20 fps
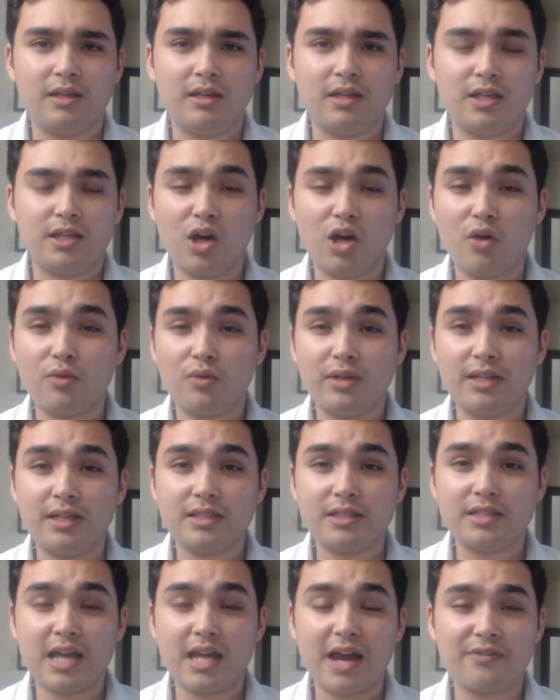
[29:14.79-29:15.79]
You don't
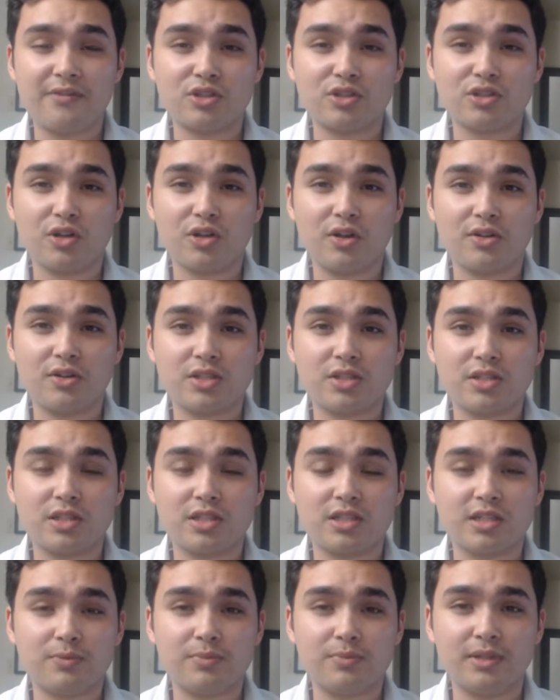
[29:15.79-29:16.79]
need to have insurance to
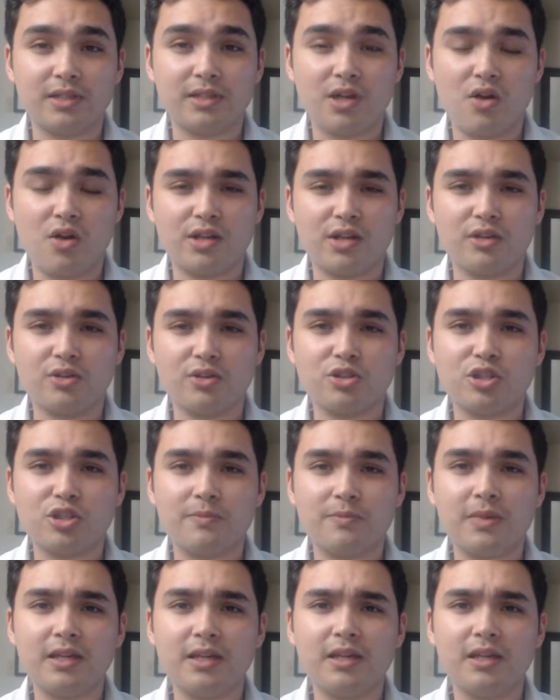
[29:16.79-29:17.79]
simply go to your
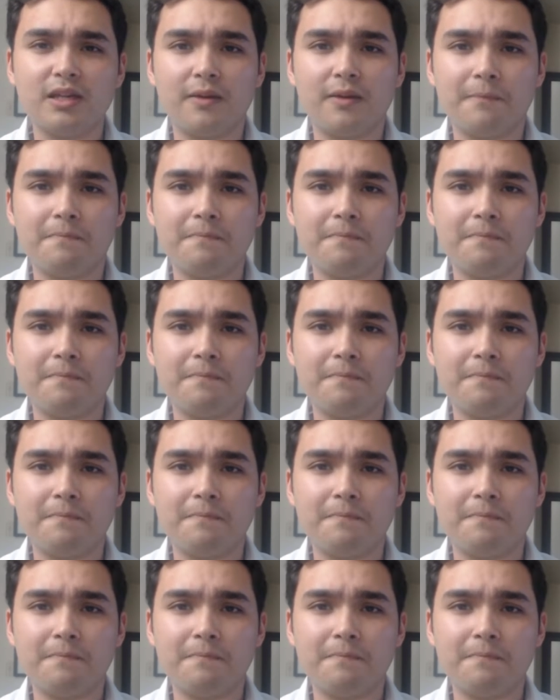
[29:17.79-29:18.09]
GP.